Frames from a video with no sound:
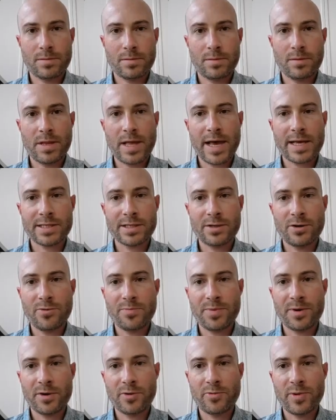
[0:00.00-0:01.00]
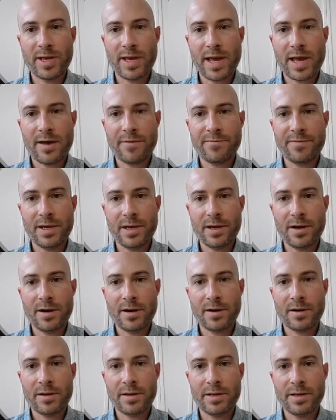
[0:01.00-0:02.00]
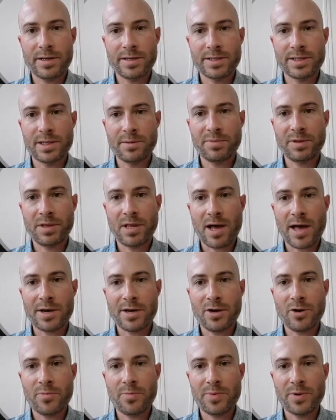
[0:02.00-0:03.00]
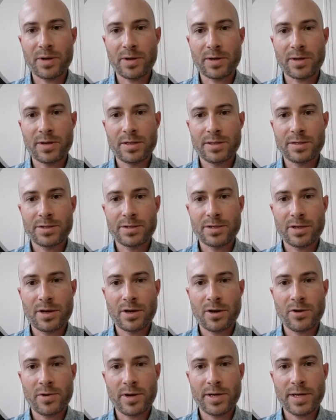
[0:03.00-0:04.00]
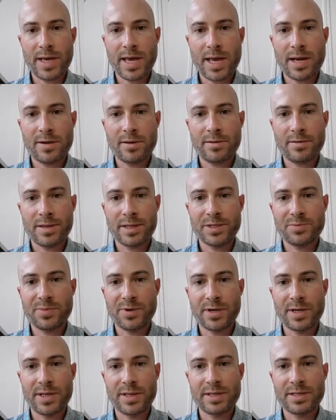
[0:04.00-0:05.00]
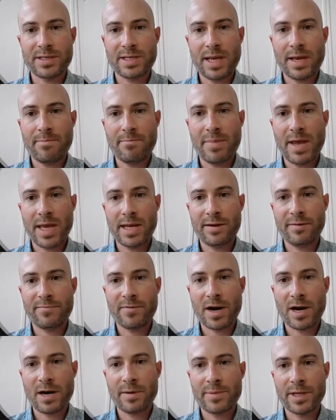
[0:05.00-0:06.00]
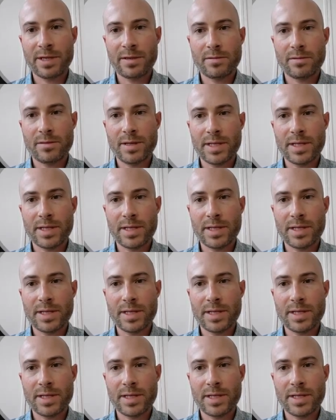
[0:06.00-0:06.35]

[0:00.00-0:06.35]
Last notebook we have here is the plot notebook. So again, let's put it in the same main environment.